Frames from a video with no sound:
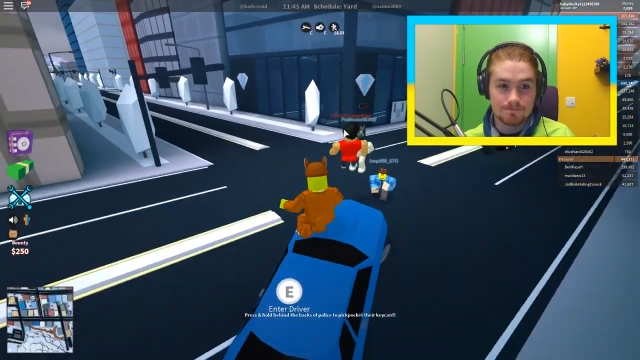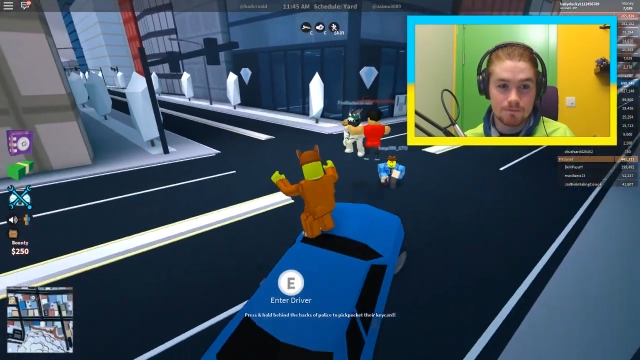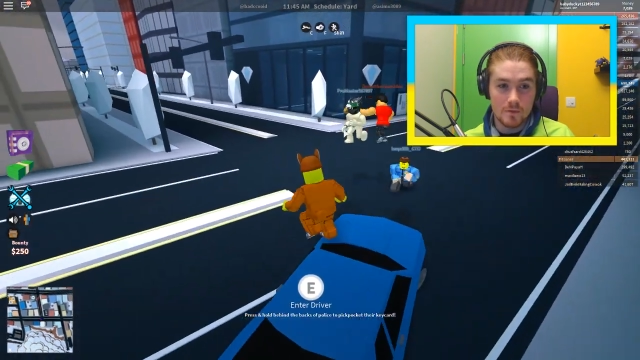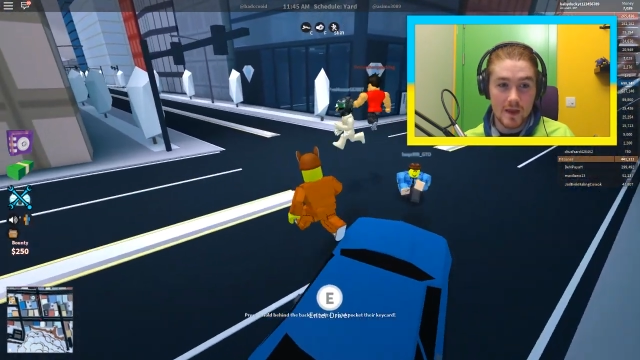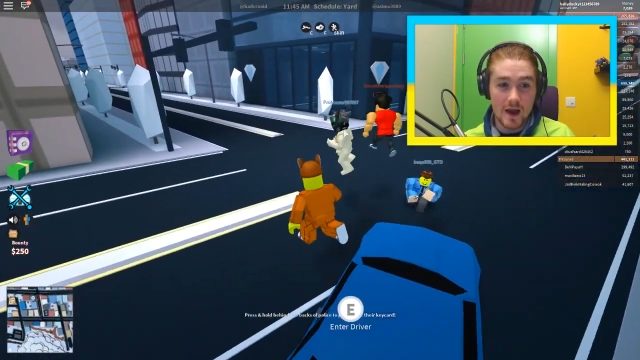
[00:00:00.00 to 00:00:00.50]

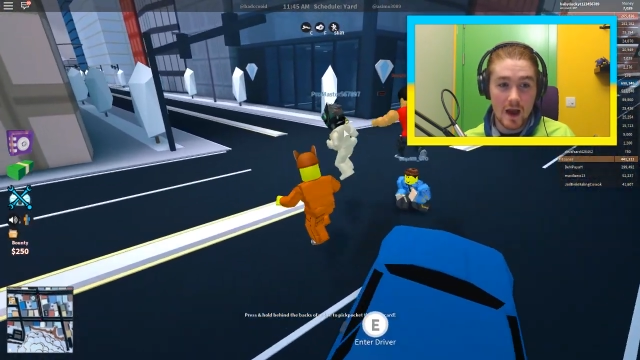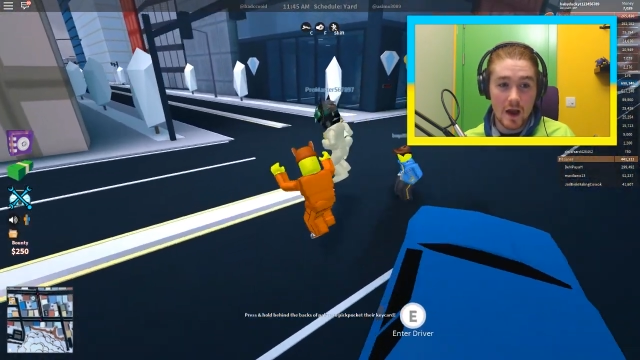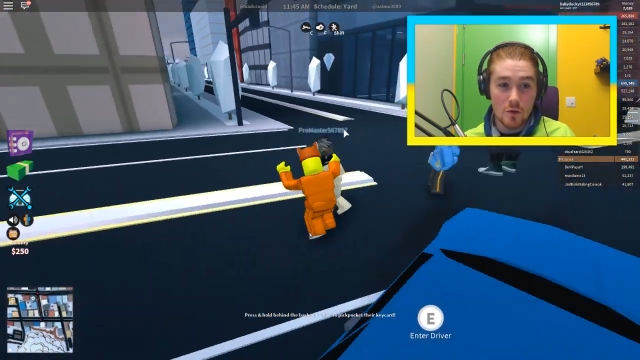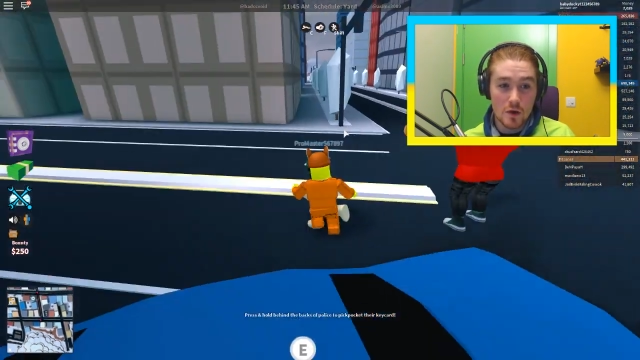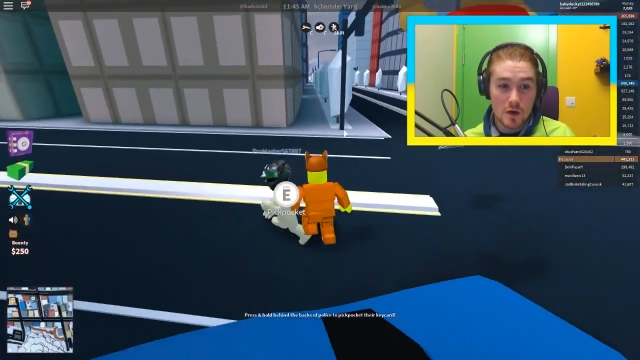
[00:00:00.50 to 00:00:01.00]
Don't no!
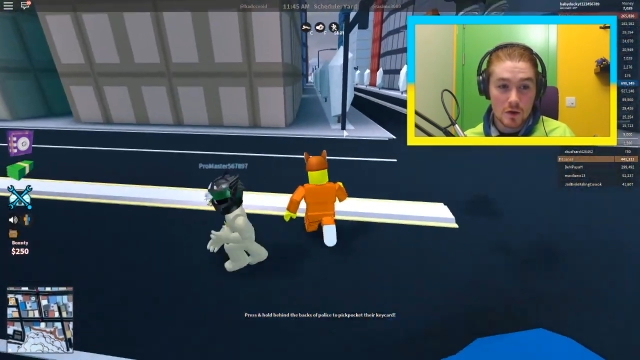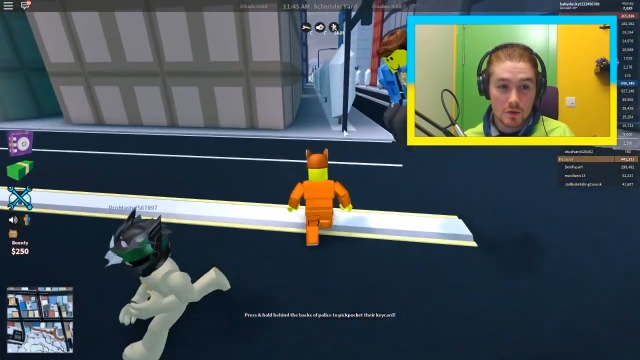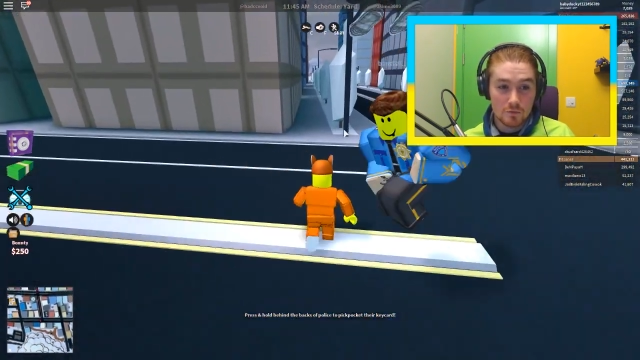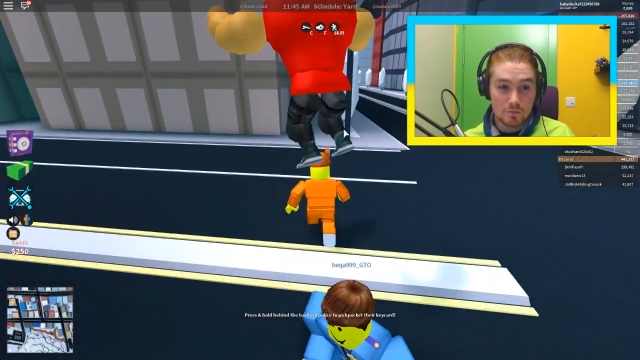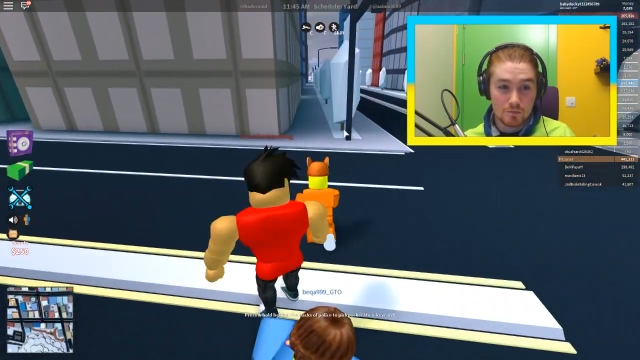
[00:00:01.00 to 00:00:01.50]
All over
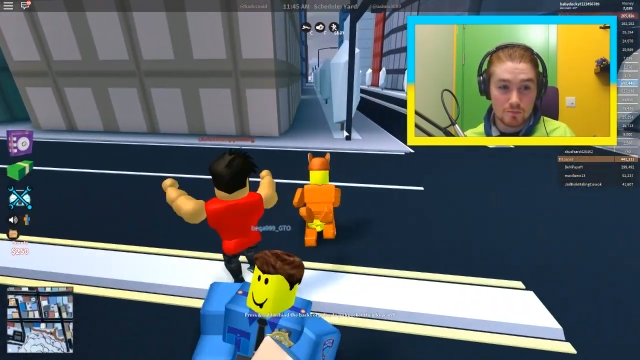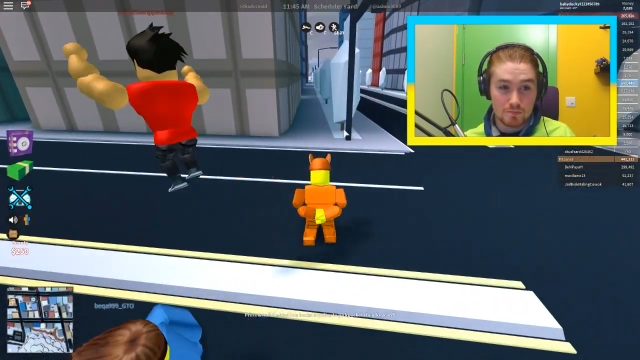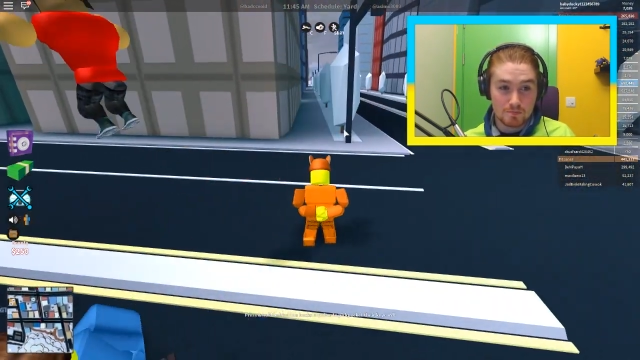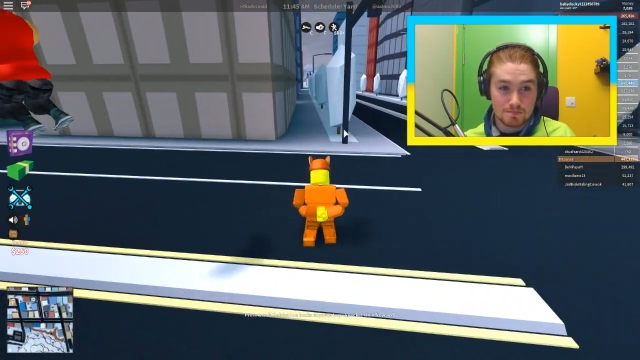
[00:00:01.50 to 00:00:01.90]
the shop.